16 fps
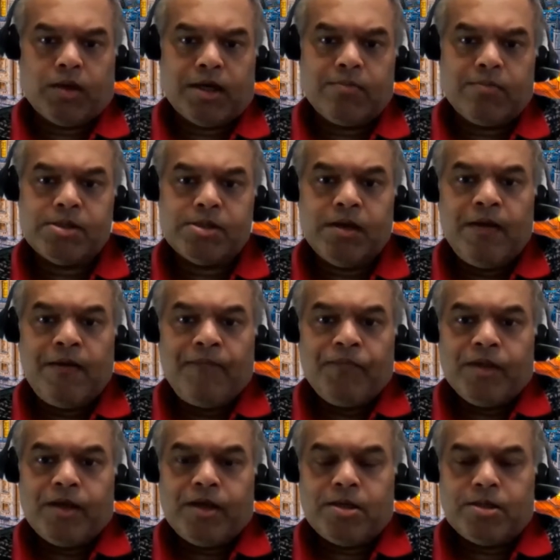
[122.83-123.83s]
times,
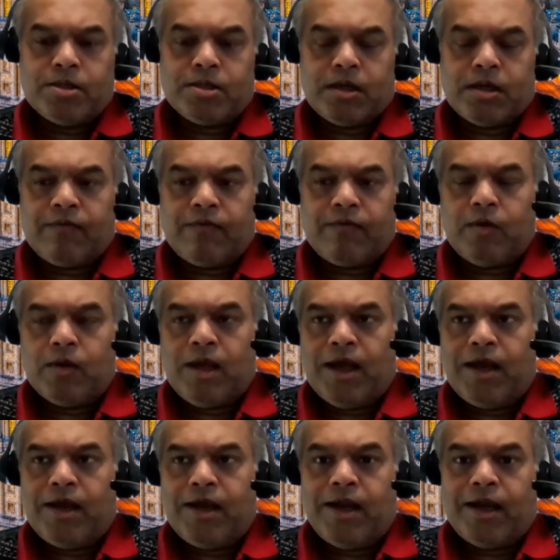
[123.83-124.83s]
it's kind of
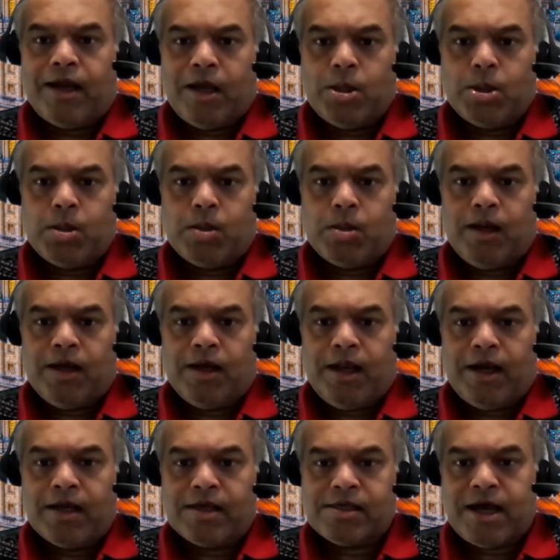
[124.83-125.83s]
looking at data engineering,
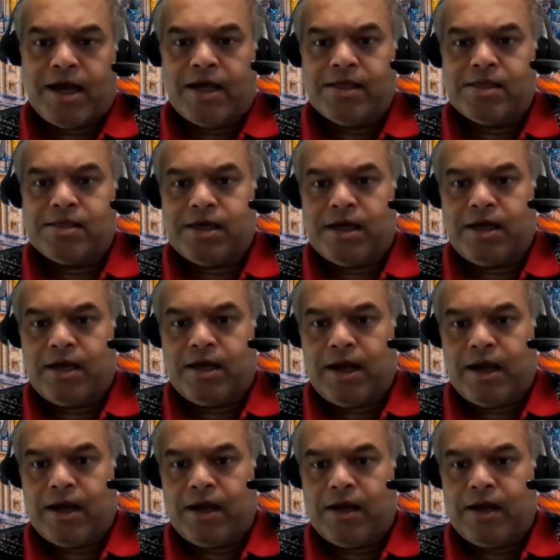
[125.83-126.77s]
data science, and